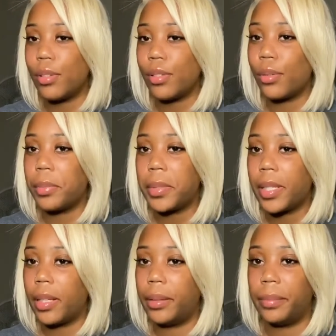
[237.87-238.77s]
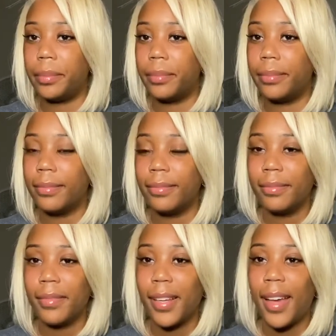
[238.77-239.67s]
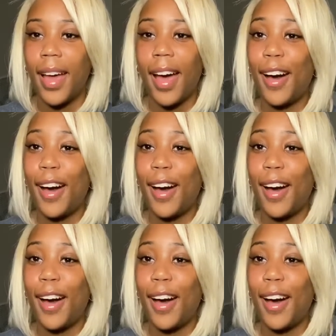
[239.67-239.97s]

so upset. I